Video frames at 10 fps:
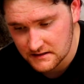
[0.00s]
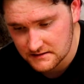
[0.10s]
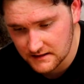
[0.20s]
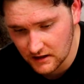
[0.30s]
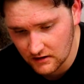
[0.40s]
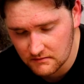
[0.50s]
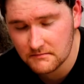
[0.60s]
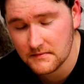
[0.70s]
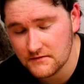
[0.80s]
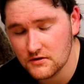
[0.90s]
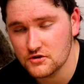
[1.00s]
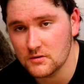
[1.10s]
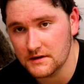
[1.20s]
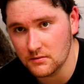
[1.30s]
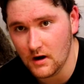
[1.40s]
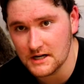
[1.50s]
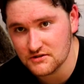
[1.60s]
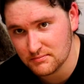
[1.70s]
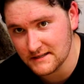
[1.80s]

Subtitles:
So, if you enjoyed what you watched,